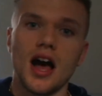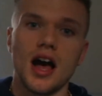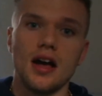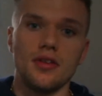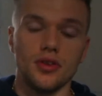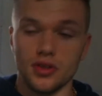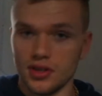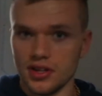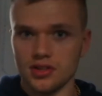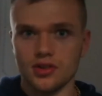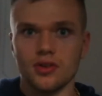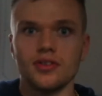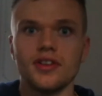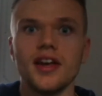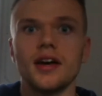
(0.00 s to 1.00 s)
your NEAT's
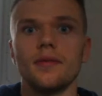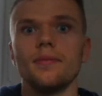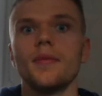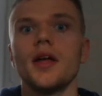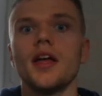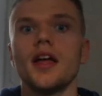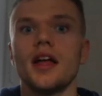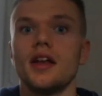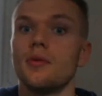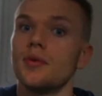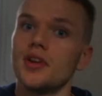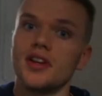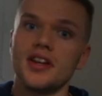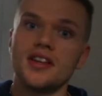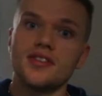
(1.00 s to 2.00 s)
gone down. And when
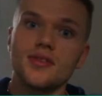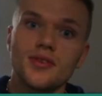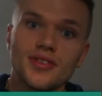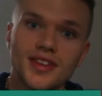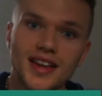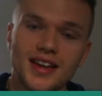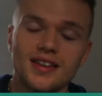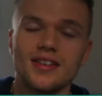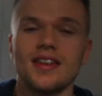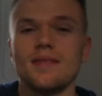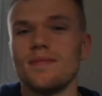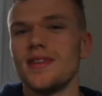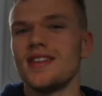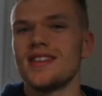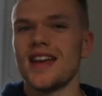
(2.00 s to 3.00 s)
your NEAT's gone down, it
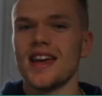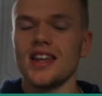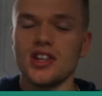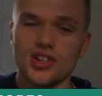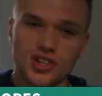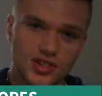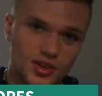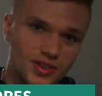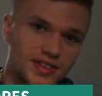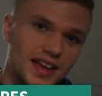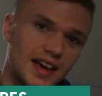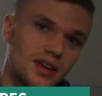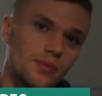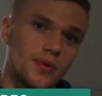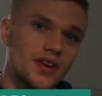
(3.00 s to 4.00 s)
means your energy's gone
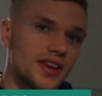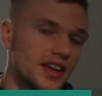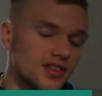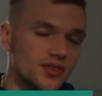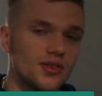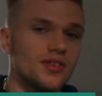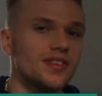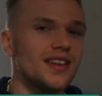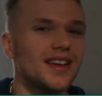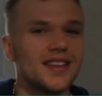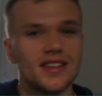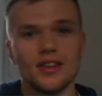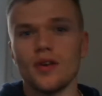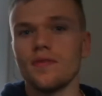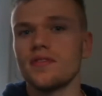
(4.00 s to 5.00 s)
down, and when that's gone down,
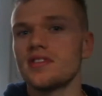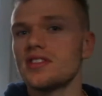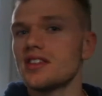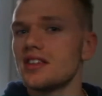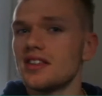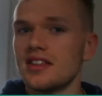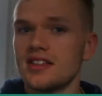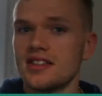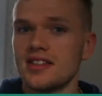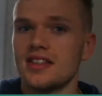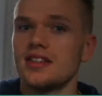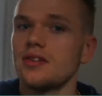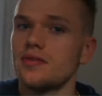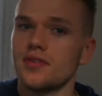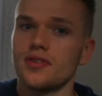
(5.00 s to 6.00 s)
then obviously there's
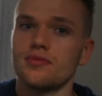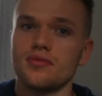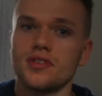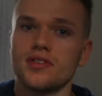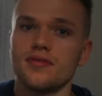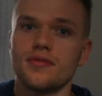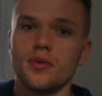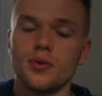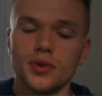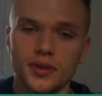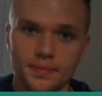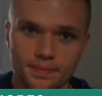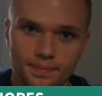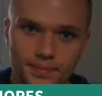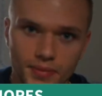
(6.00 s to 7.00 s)
an obvious reason for it,
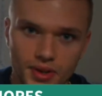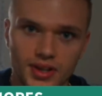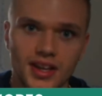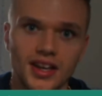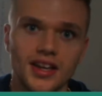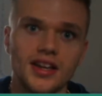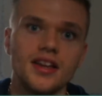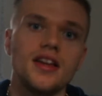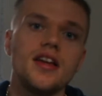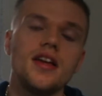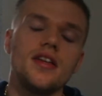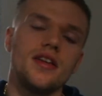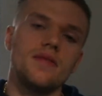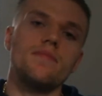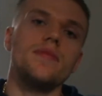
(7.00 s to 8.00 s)
okay?
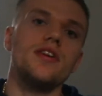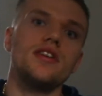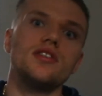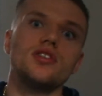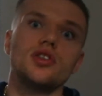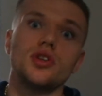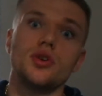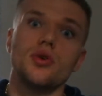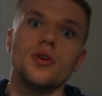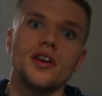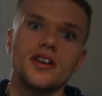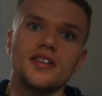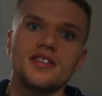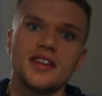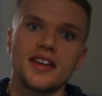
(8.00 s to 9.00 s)
It means you're
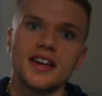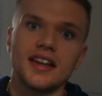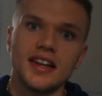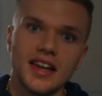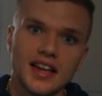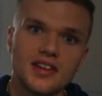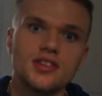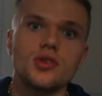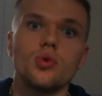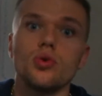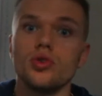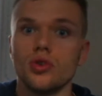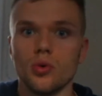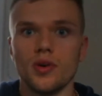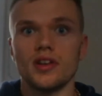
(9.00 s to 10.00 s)
eating less or
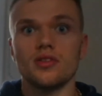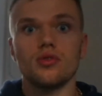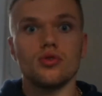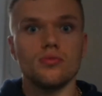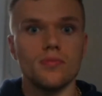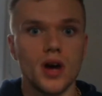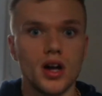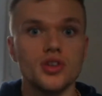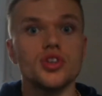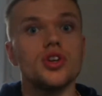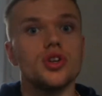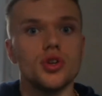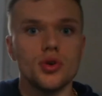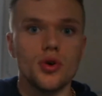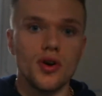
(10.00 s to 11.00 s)
doing too much.
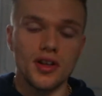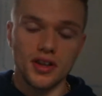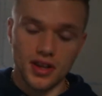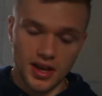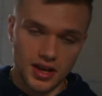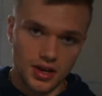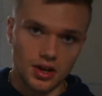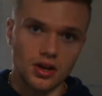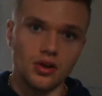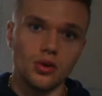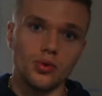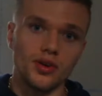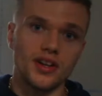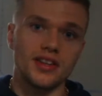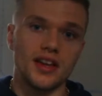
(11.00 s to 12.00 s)
You're in a
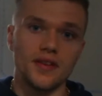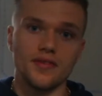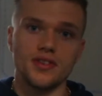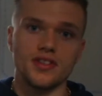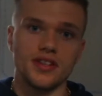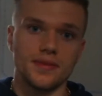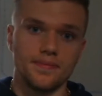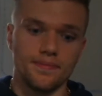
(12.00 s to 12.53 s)
caloric deficit.